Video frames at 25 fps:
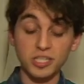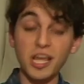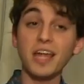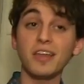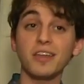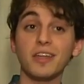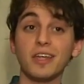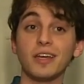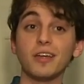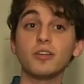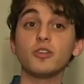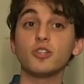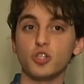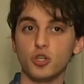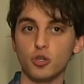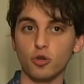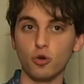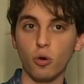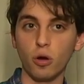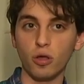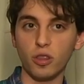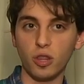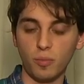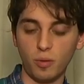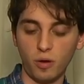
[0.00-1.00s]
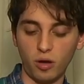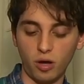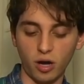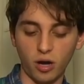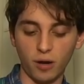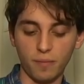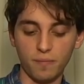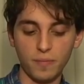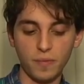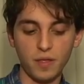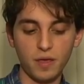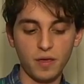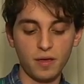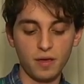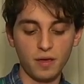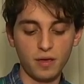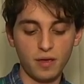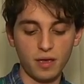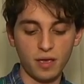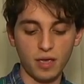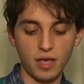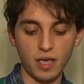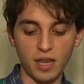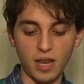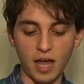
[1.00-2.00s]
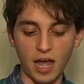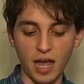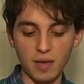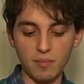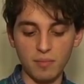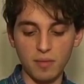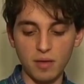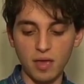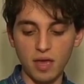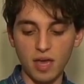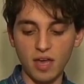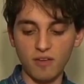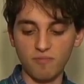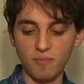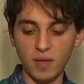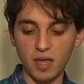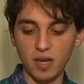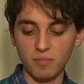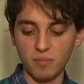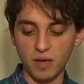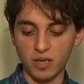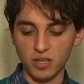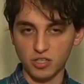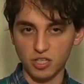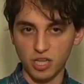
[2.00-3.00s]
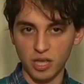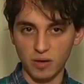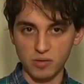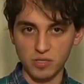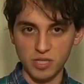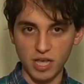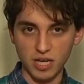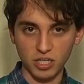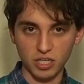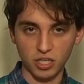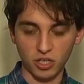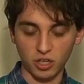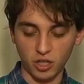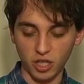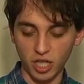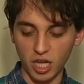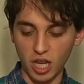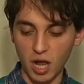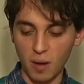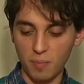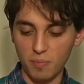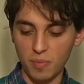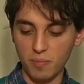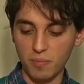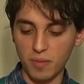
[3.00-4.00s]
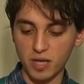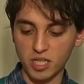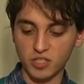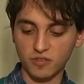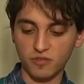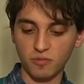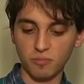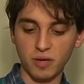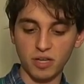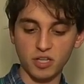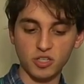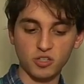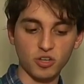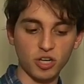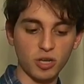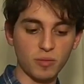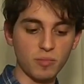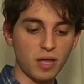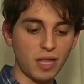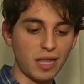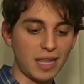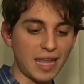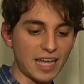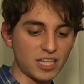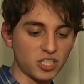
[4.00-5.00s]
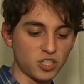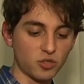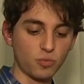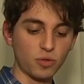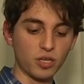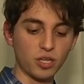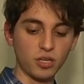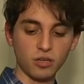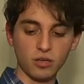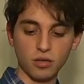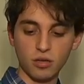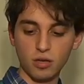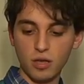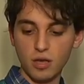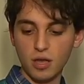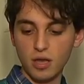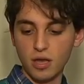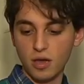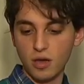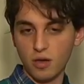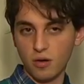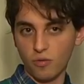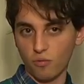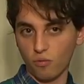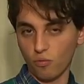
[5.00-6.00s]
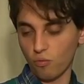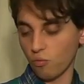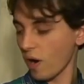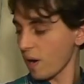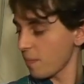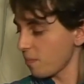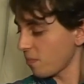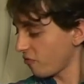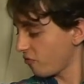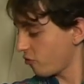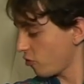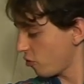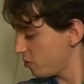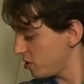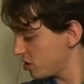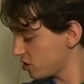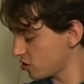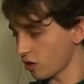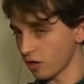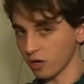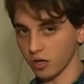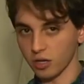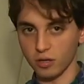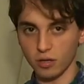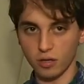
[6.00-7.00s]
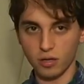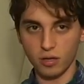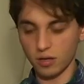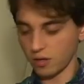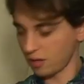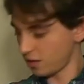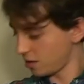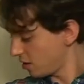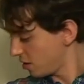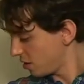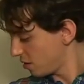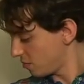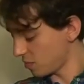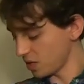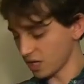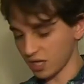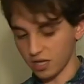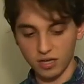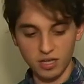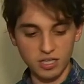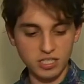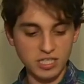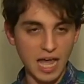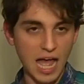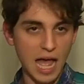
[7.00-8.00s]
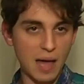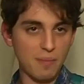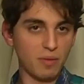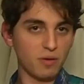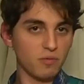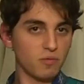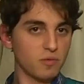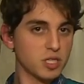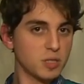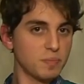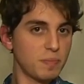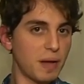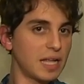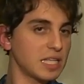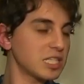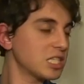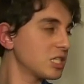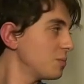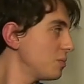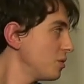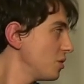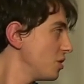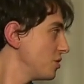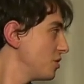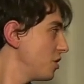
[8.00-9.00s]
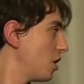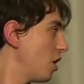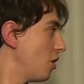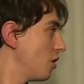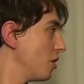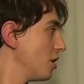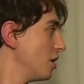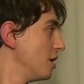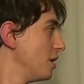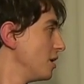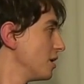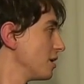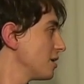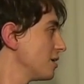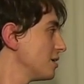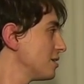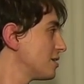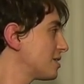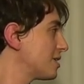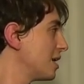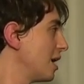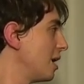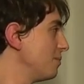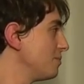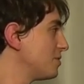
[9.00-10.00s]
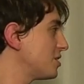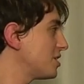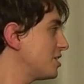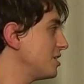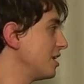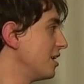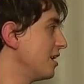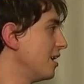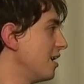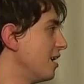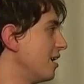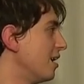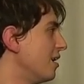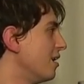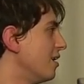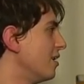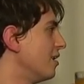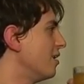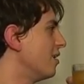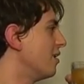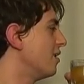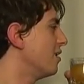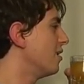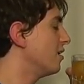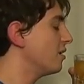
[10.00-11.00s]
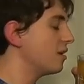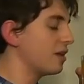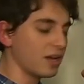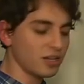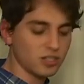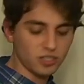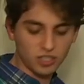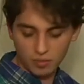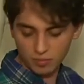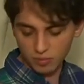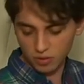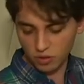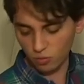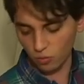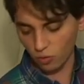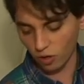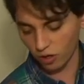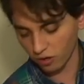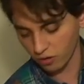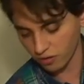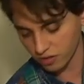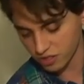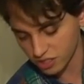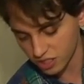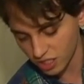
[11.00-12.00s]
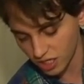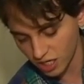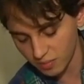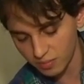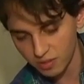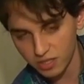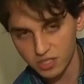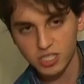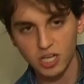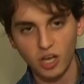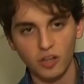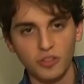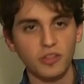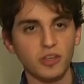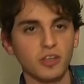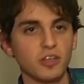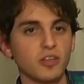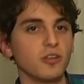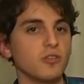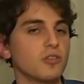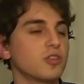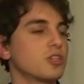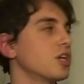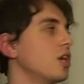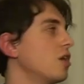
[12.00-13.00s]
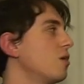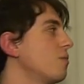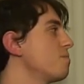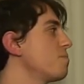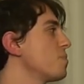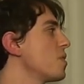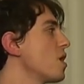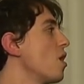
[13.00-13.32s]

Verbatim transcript: tending to the bar. And I may have made a mess. I was actually cleaning up the mess from my stream last week, right before we started, because I'm a responsible adult. Consumption! Actually, I'm gonna do water this time. It's healthy to do so.